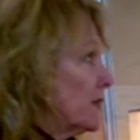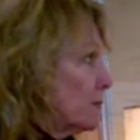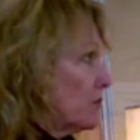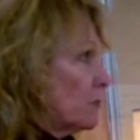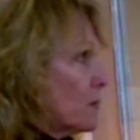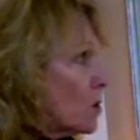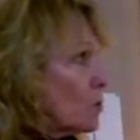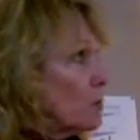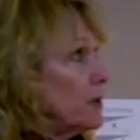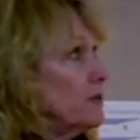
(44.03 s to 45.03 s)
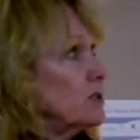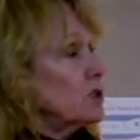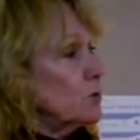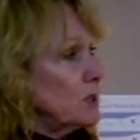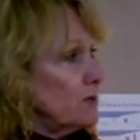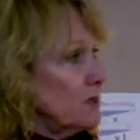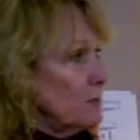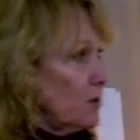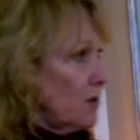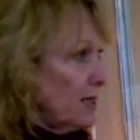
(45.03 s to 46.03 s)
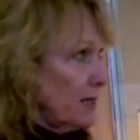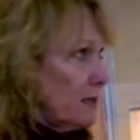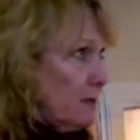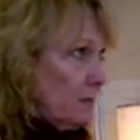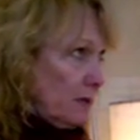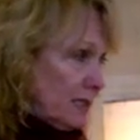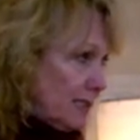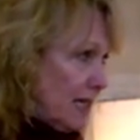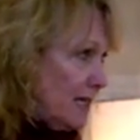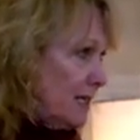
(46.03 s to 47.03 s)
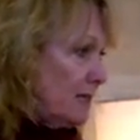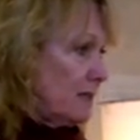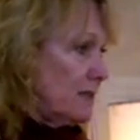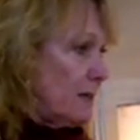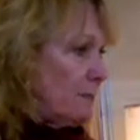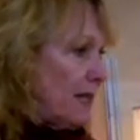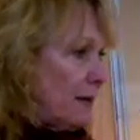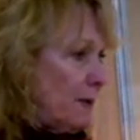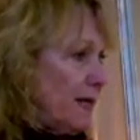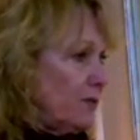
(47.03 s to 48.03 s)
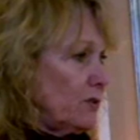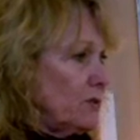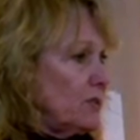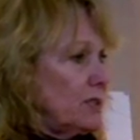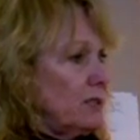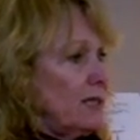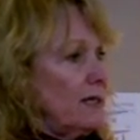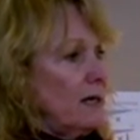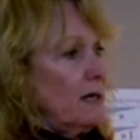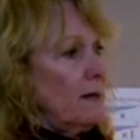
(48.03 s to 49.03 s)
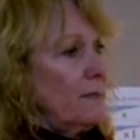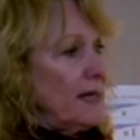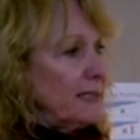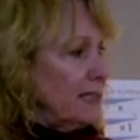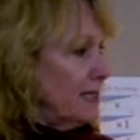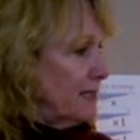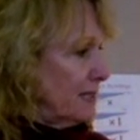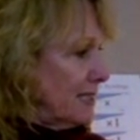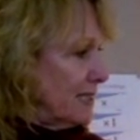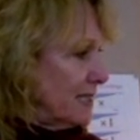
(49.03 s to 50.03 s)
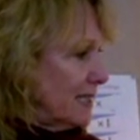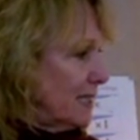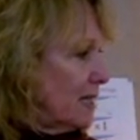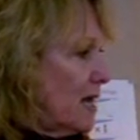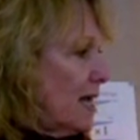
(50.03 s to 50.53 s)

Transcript: the MOB, the Students for Democratic Society, the Black Panthers, the SNCC,